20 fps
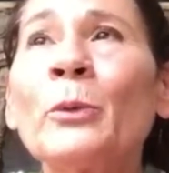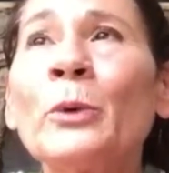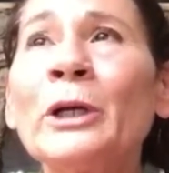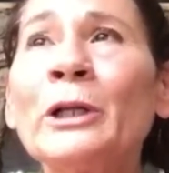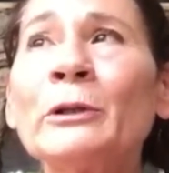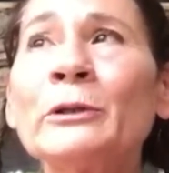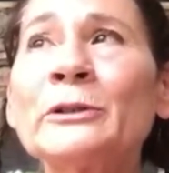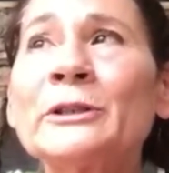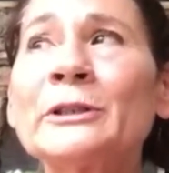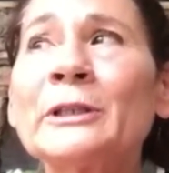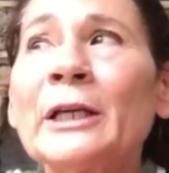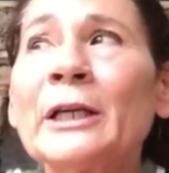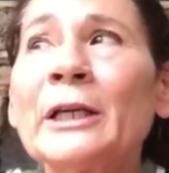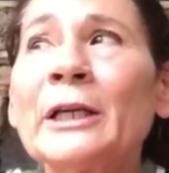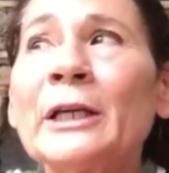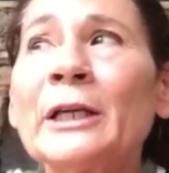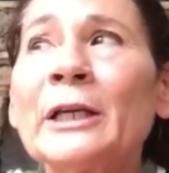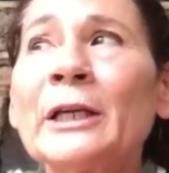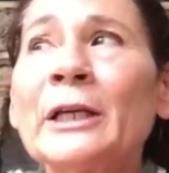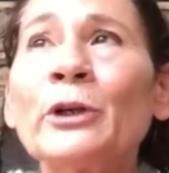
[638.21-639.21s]
will
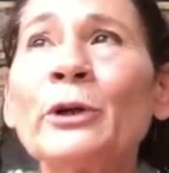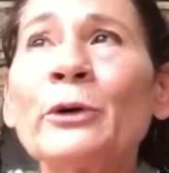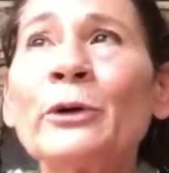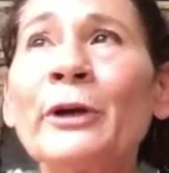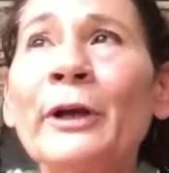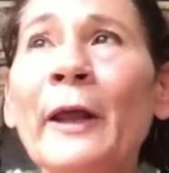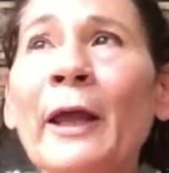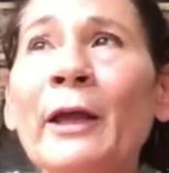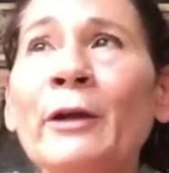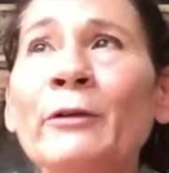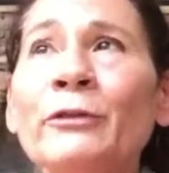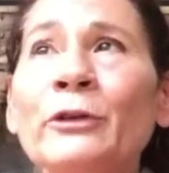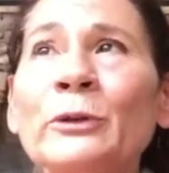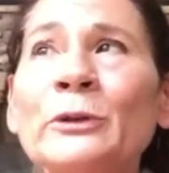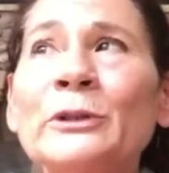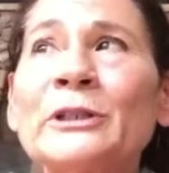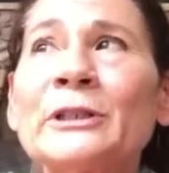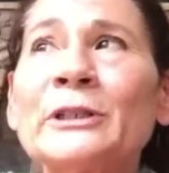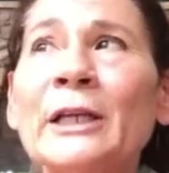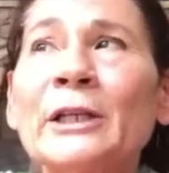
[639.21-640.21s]
center, your
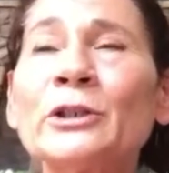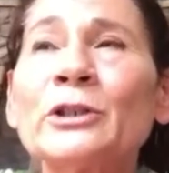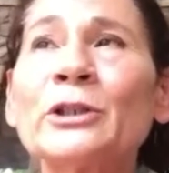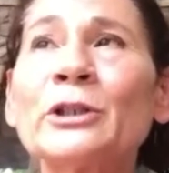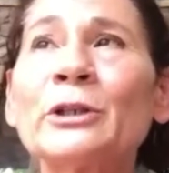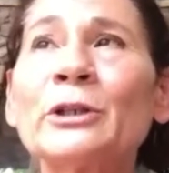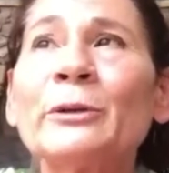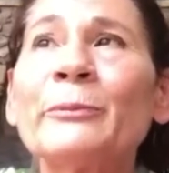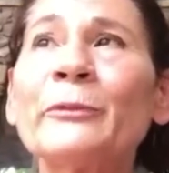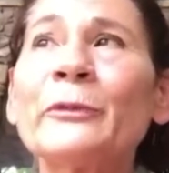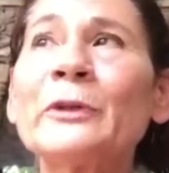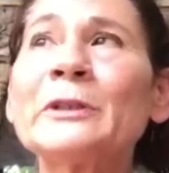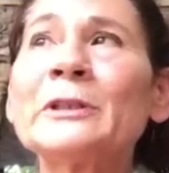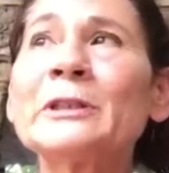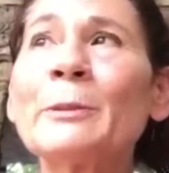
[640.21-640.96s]
navel center.